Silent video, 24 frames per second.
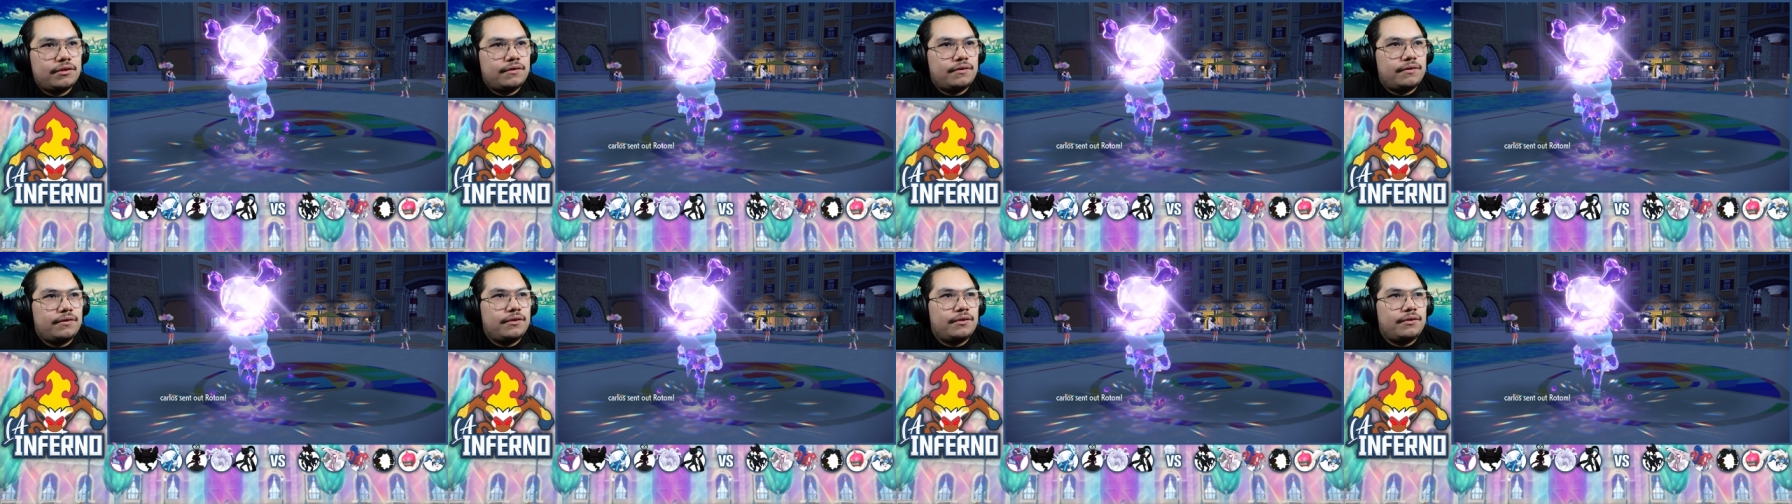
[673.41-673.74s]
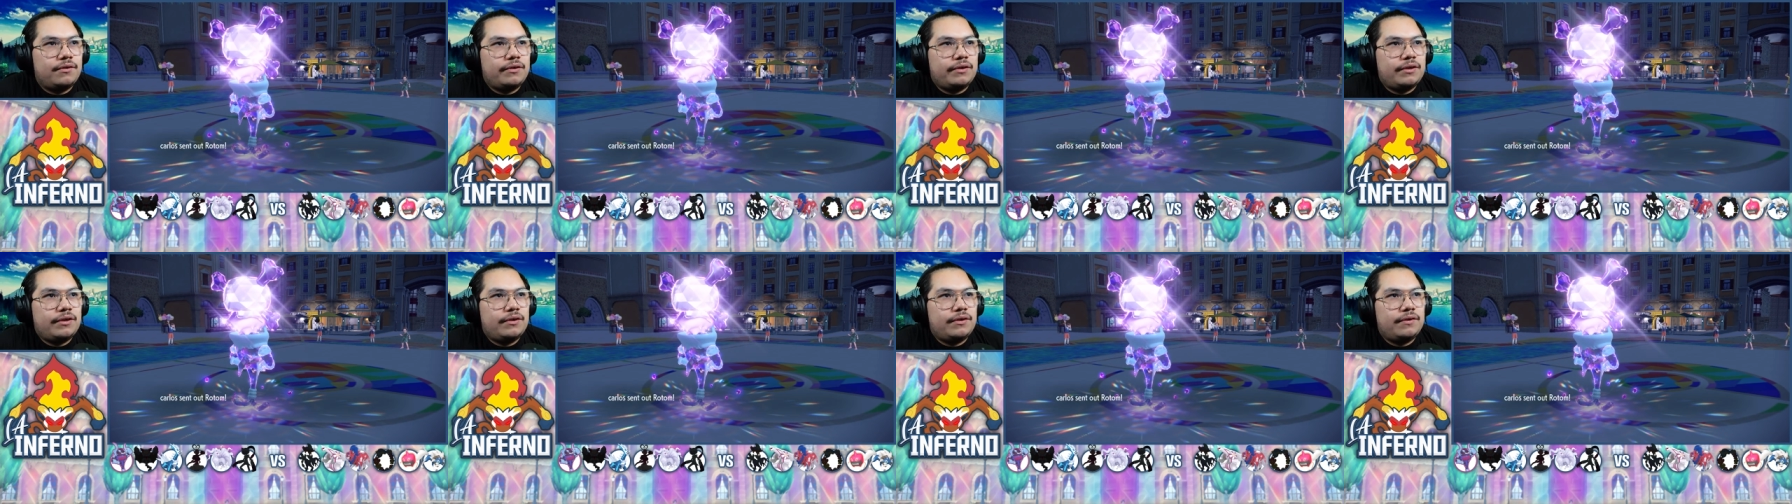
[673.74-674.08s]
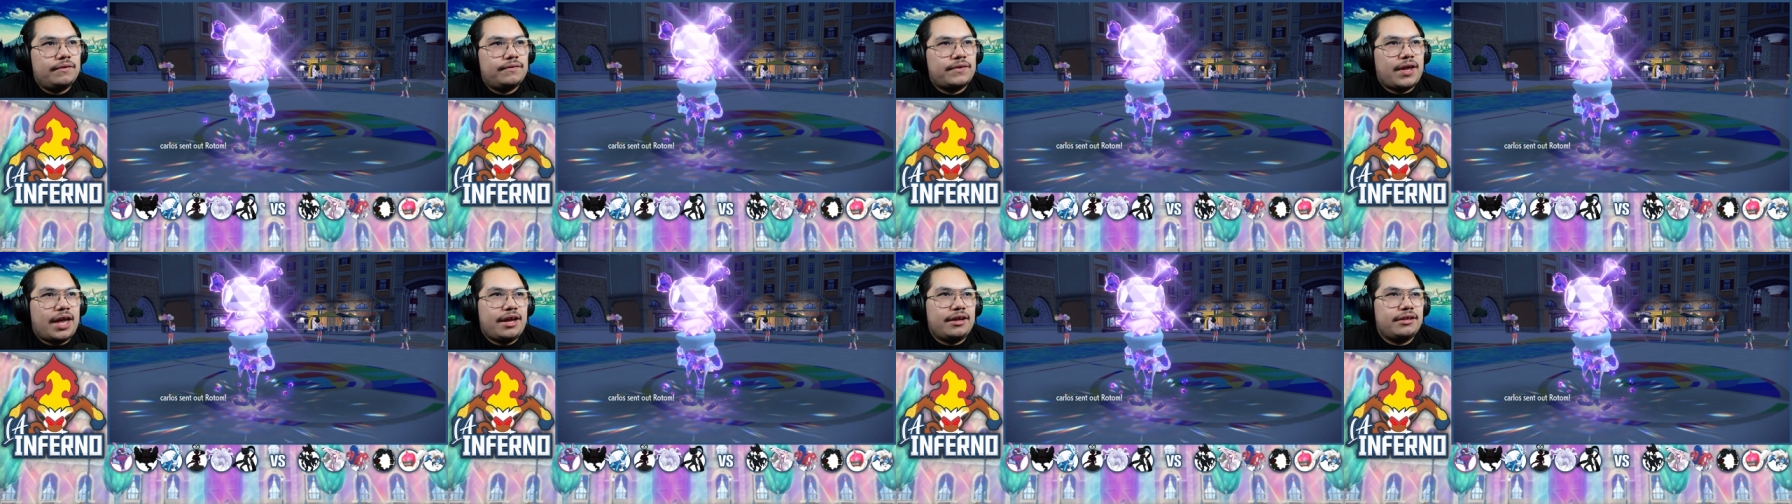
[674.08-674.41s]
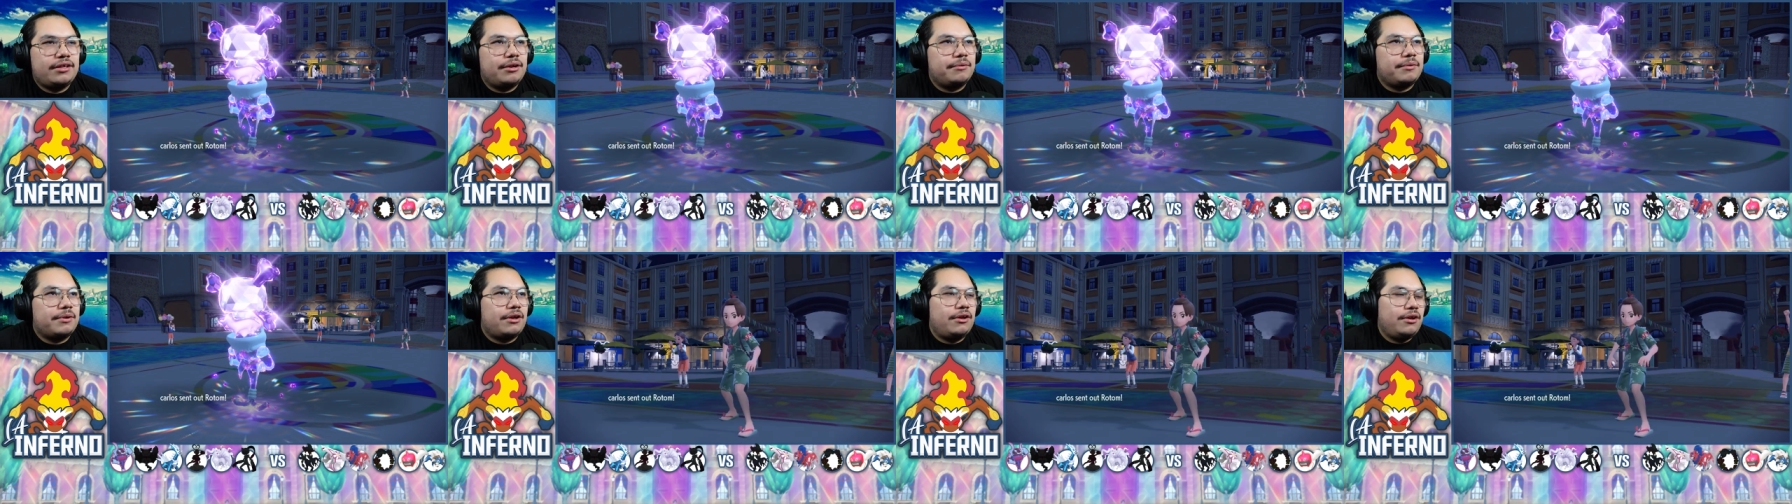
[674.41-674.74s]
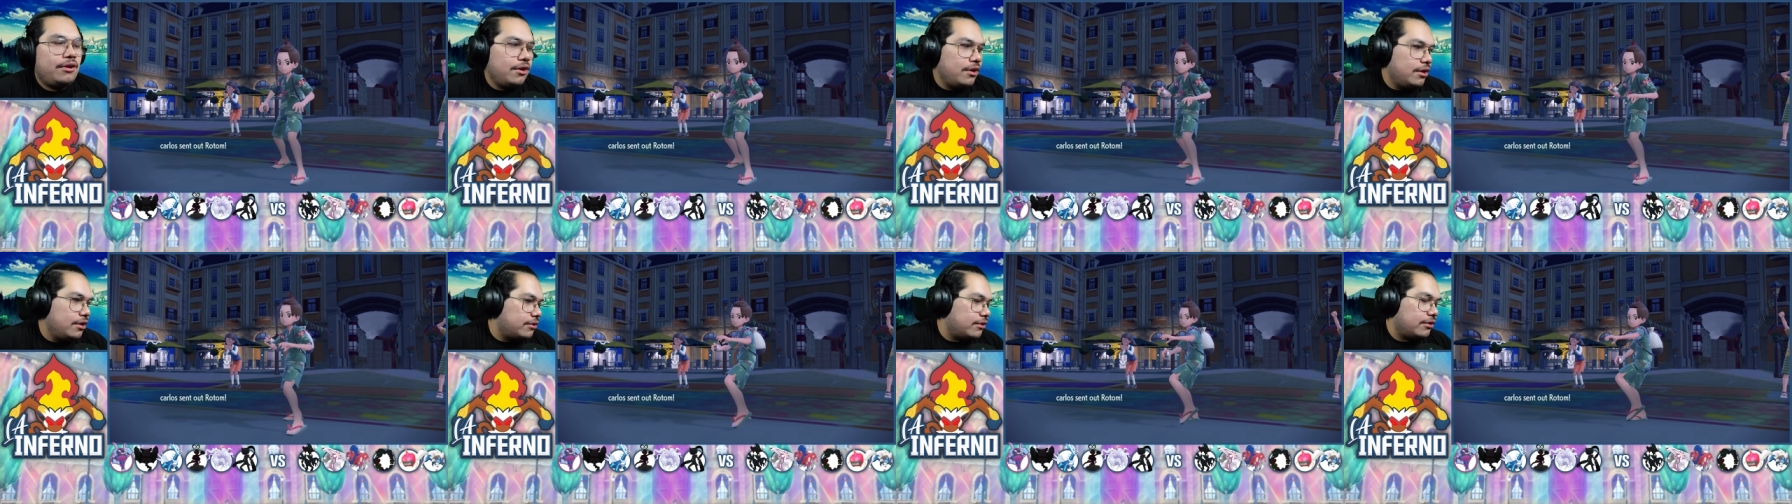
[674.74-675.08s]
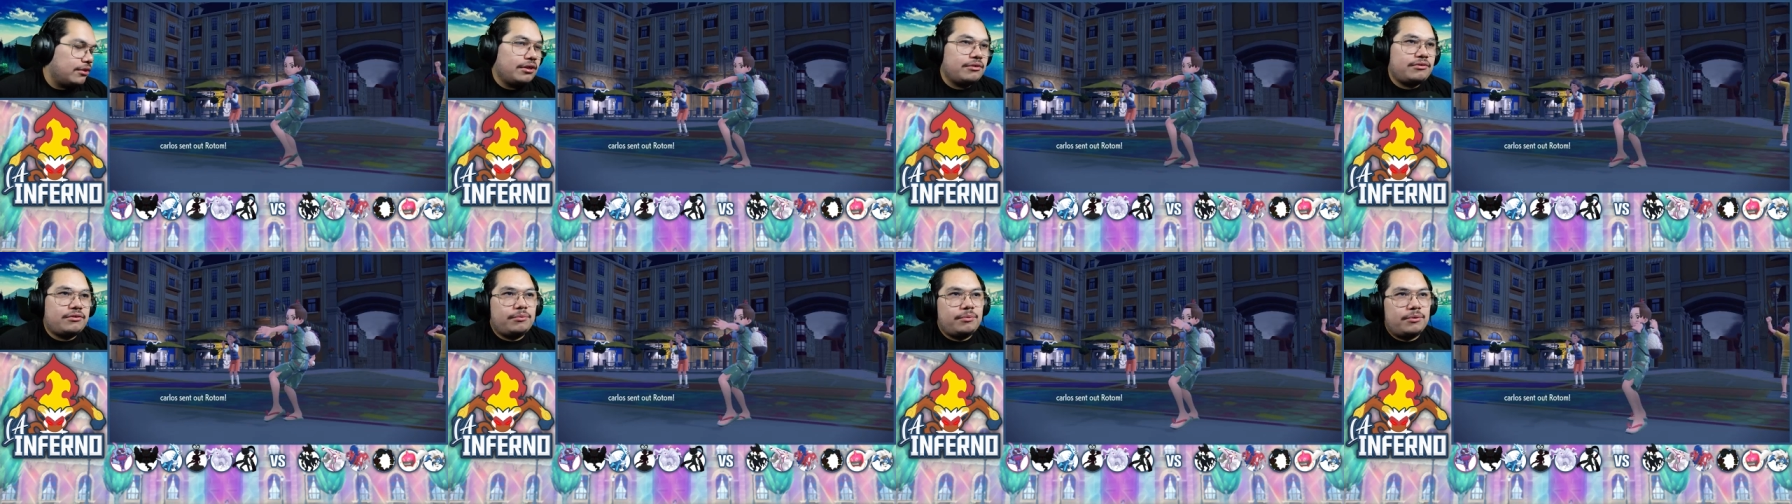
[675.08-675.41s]
if yeah there we go. So
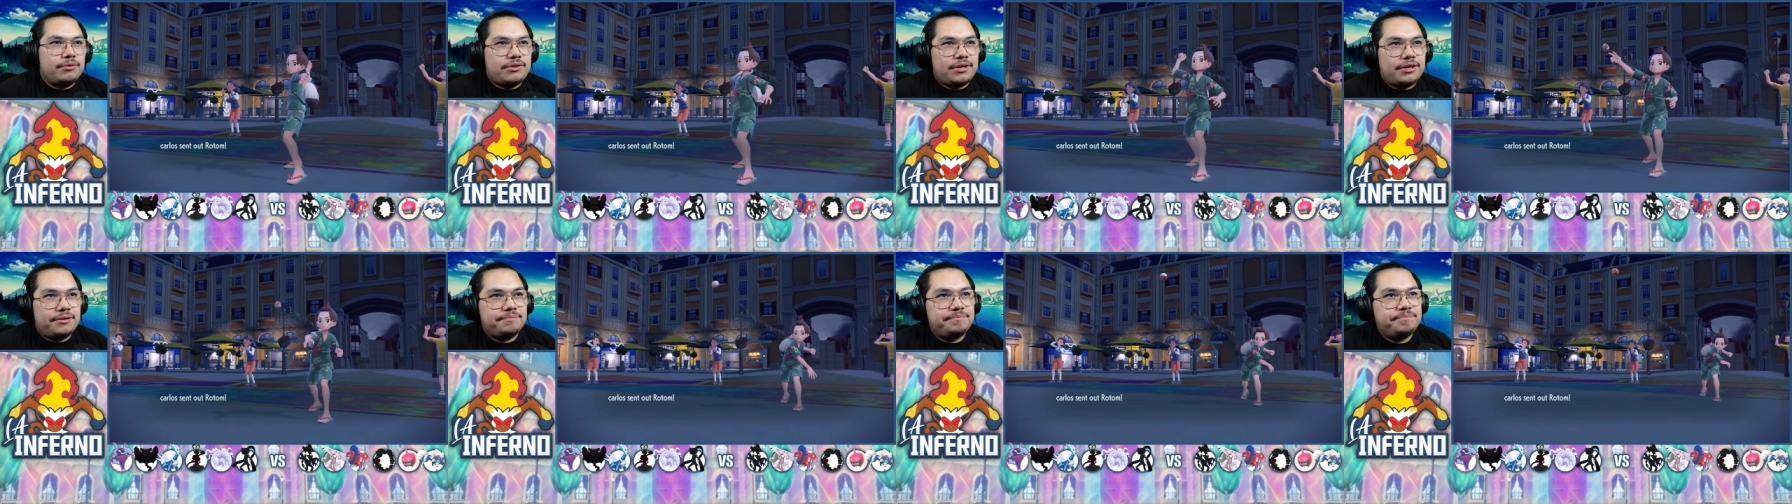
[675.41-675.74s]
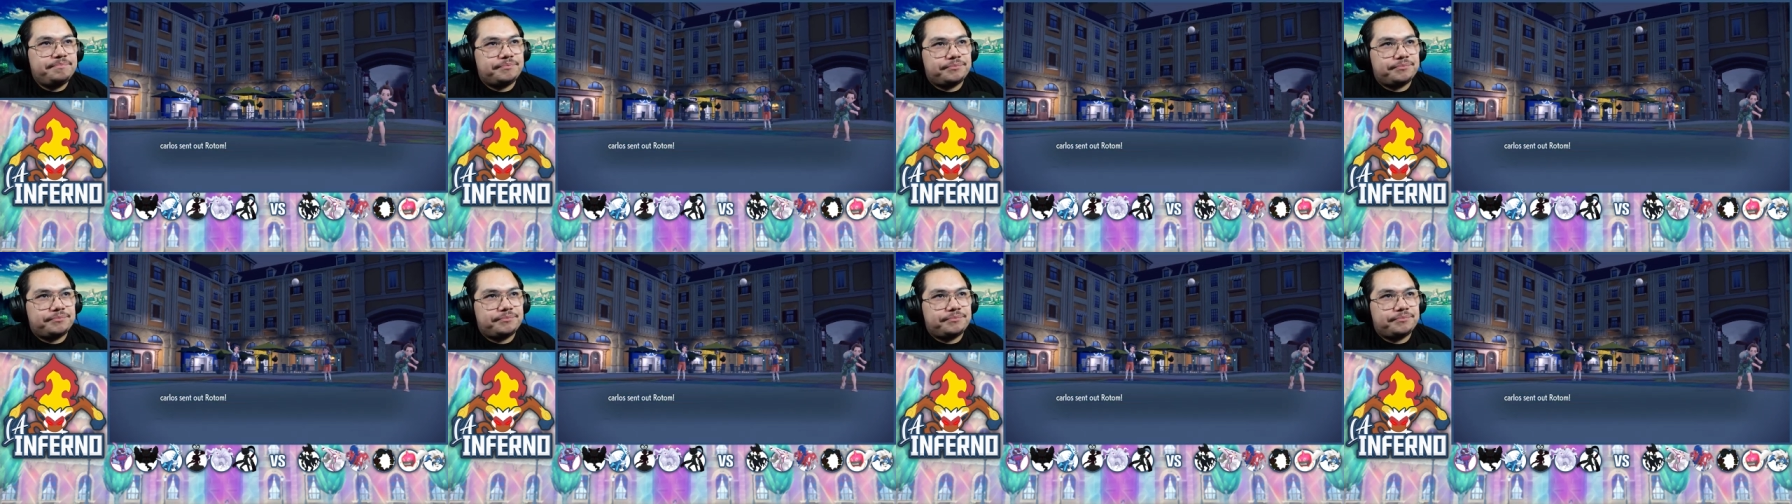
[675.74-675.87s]
there's the Rotom.